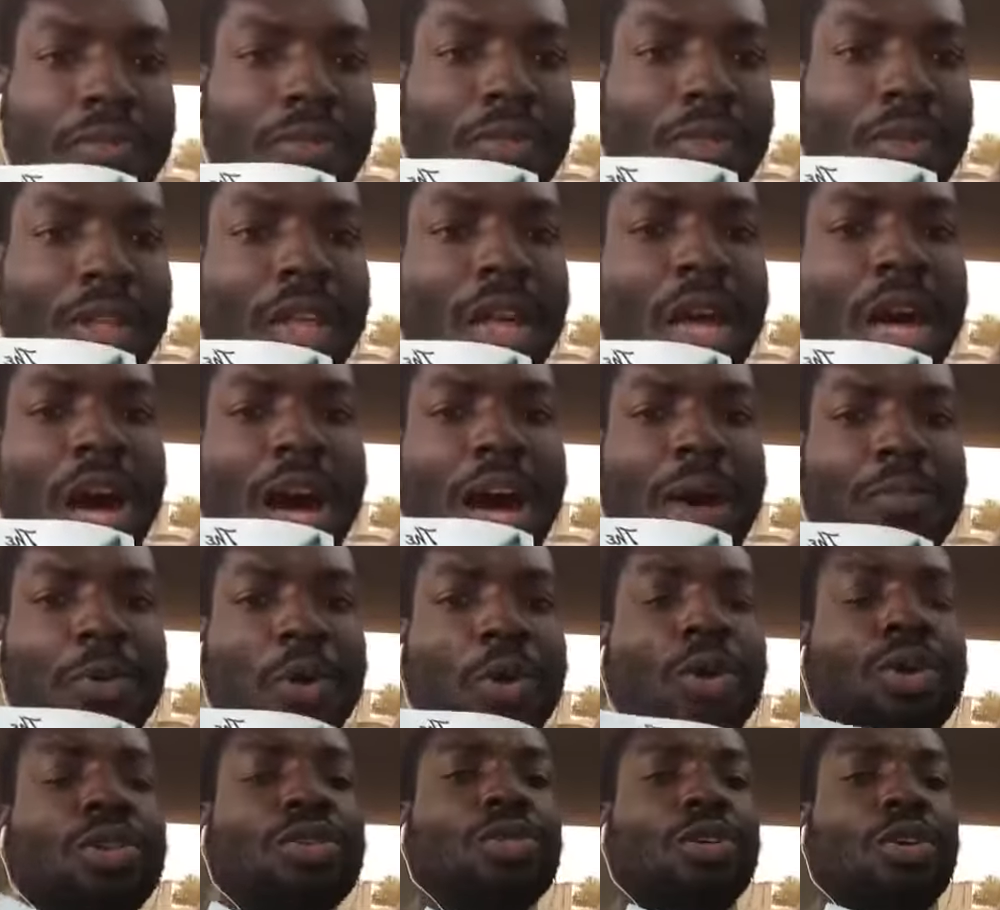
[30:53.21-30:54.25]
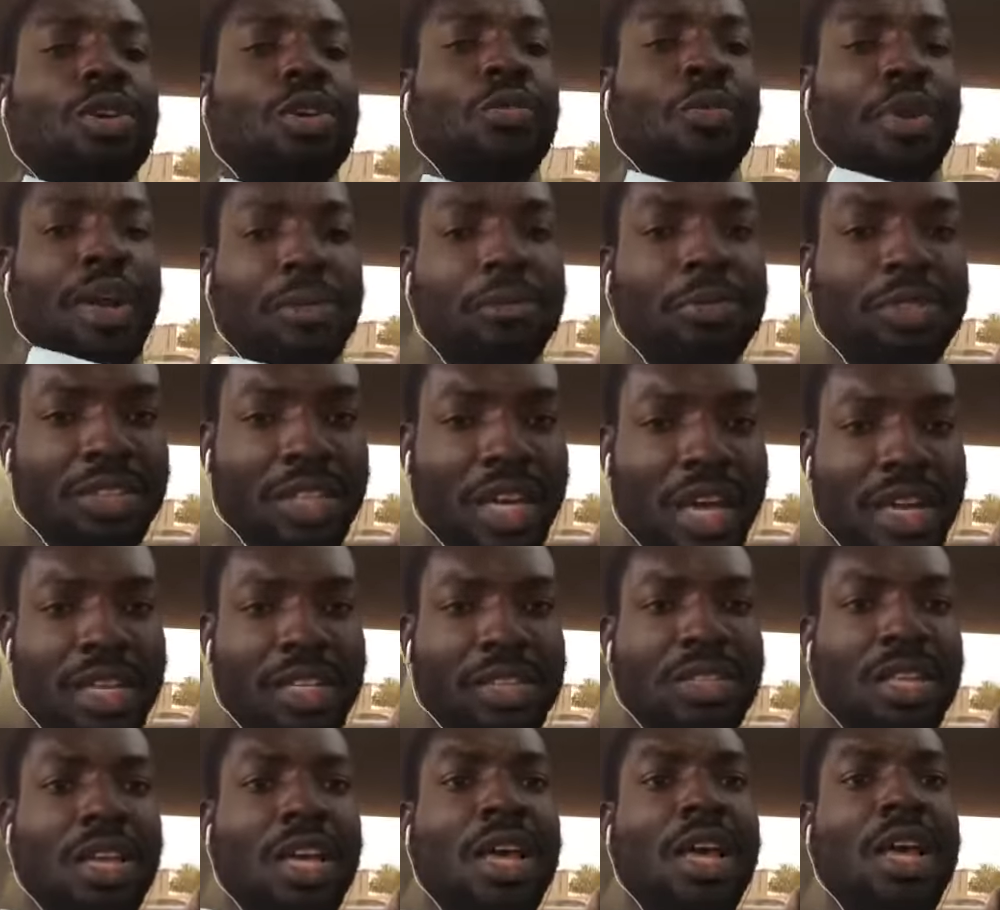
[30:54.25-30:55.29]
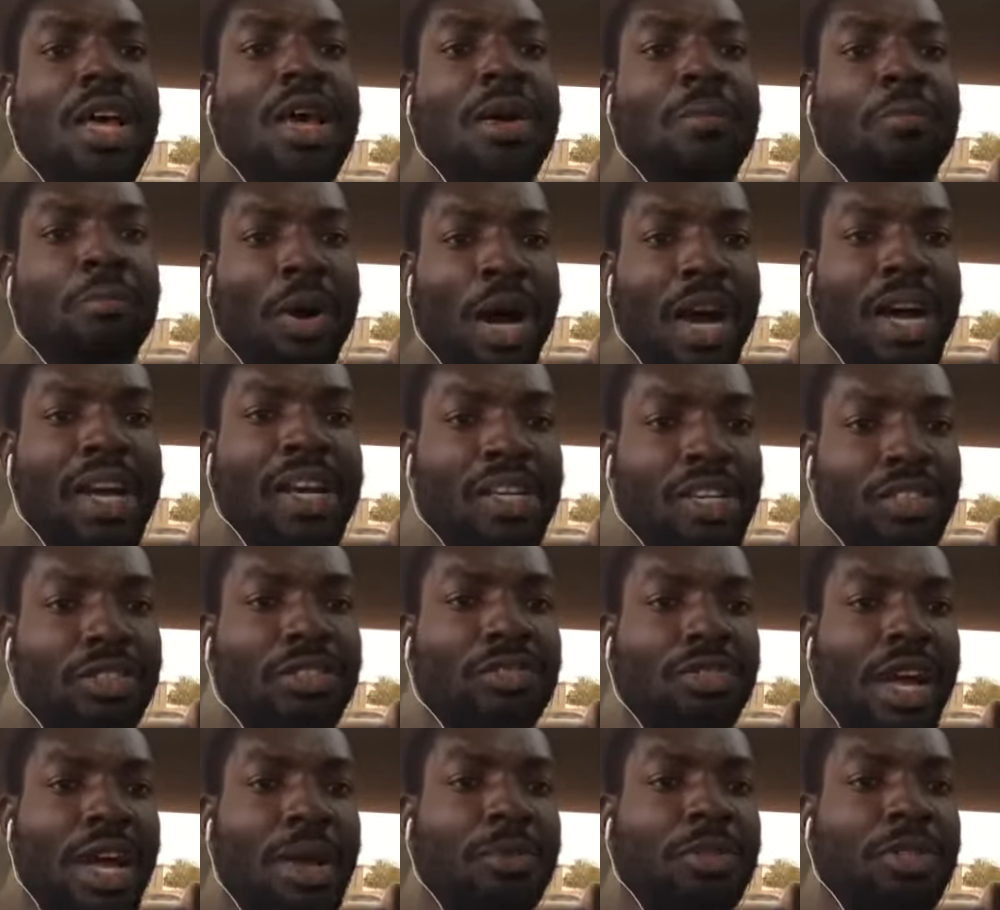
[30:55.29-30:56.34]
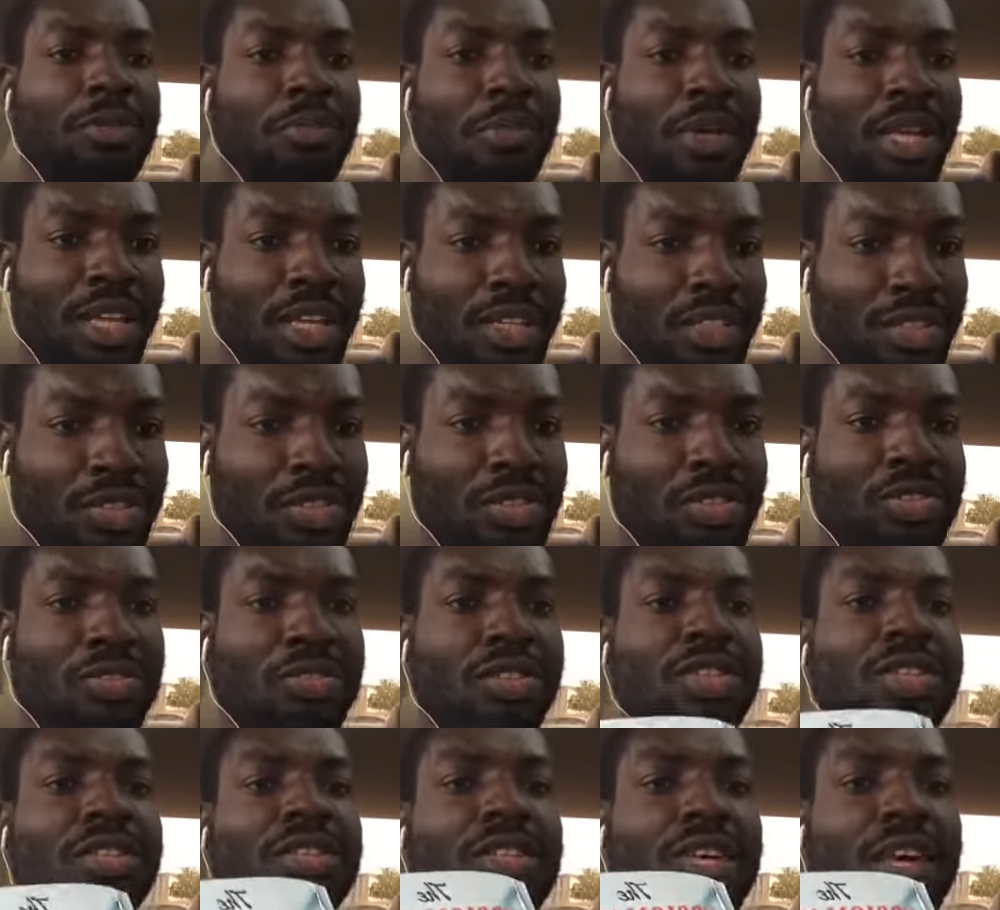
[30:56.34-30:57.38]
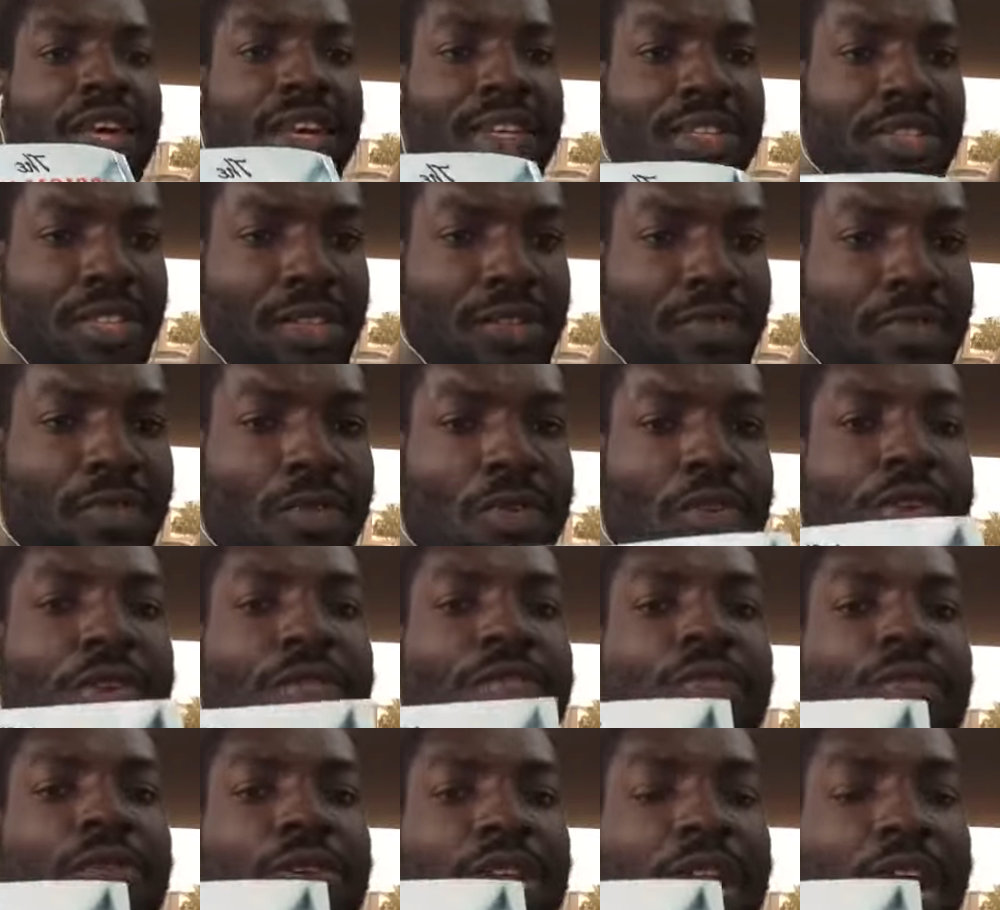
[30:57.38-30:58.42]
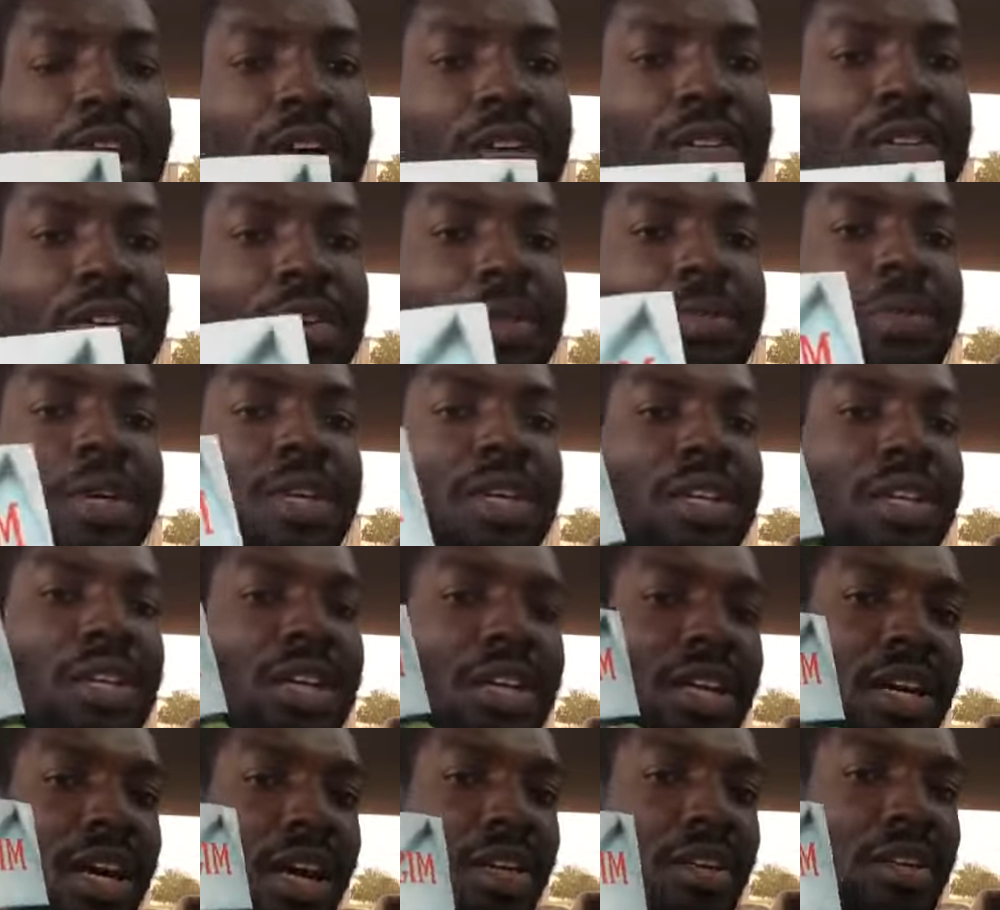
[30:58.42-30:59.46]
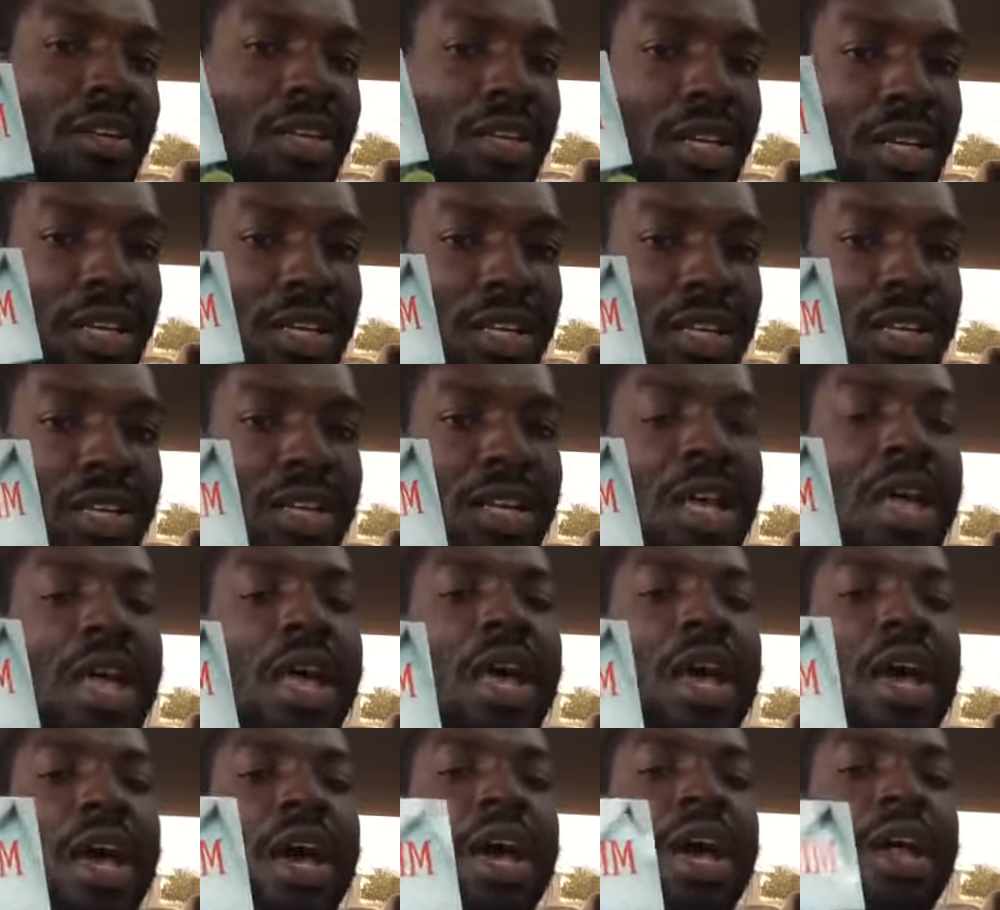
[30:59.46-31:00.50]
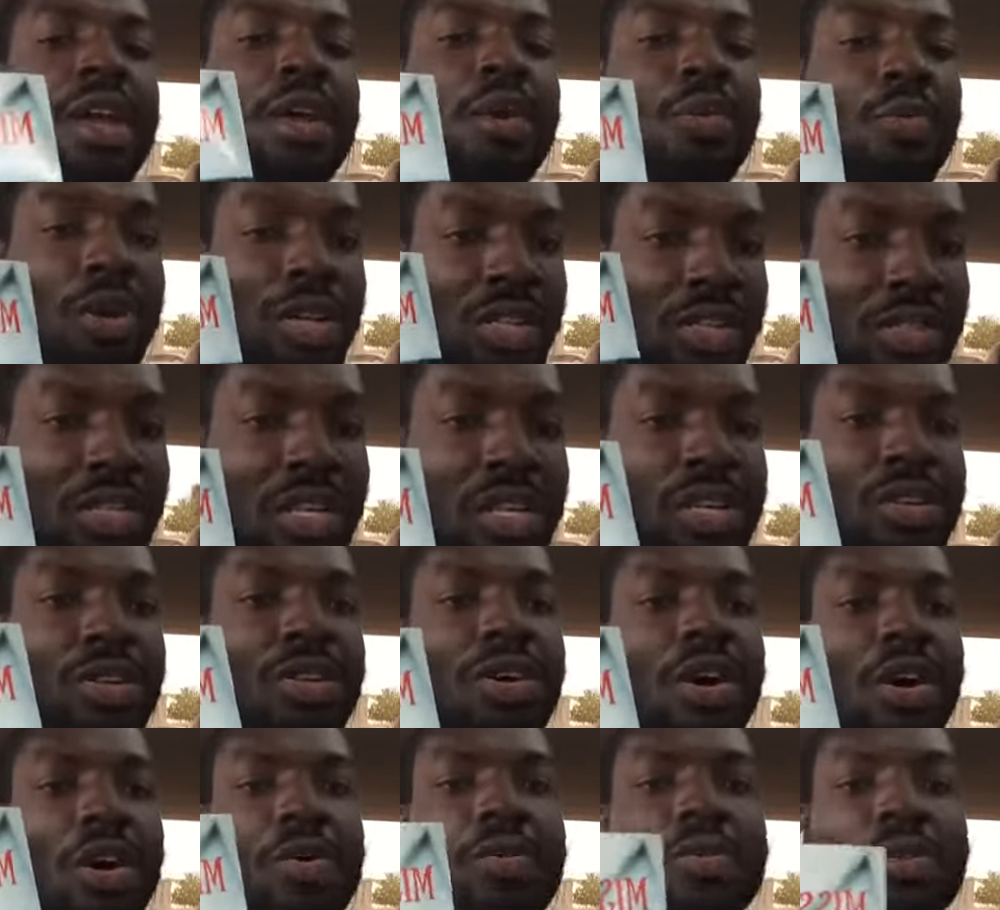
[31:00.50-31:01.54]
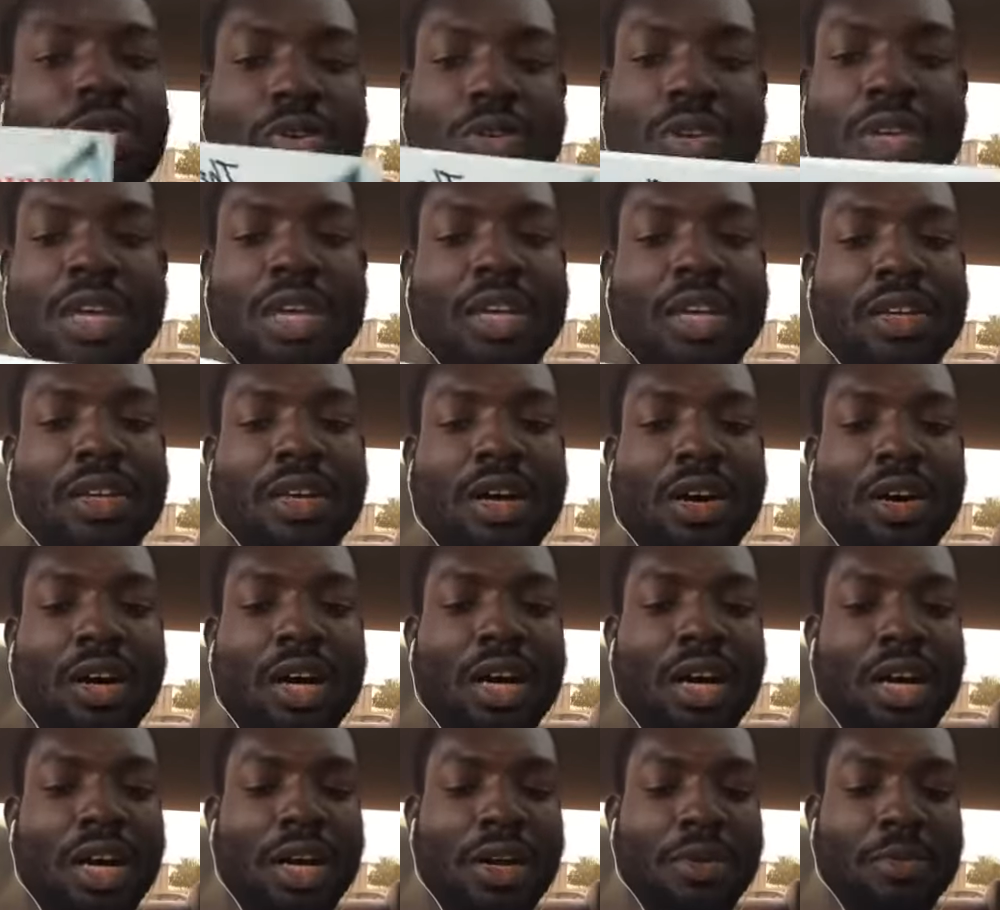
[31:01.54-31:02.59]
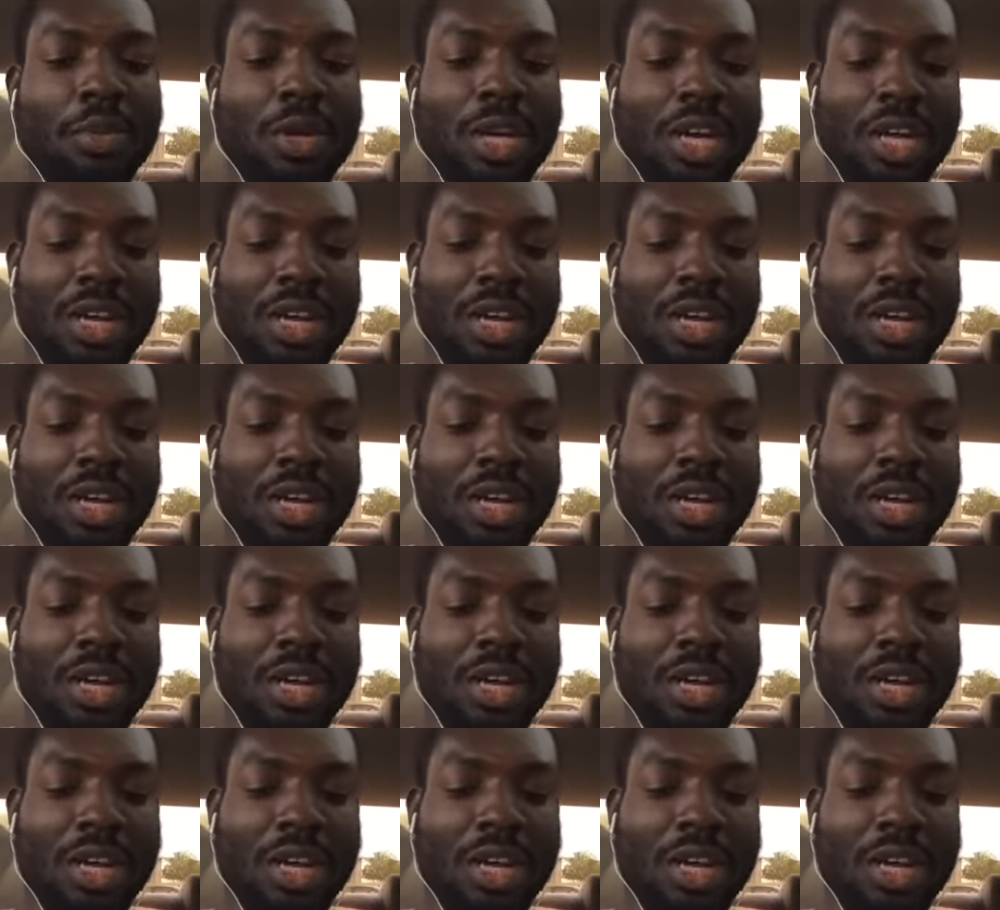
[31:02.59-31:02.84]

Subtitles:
to our website, By His Stripes Ministries 1844.com, and click on the link, and it will tell you how you can get a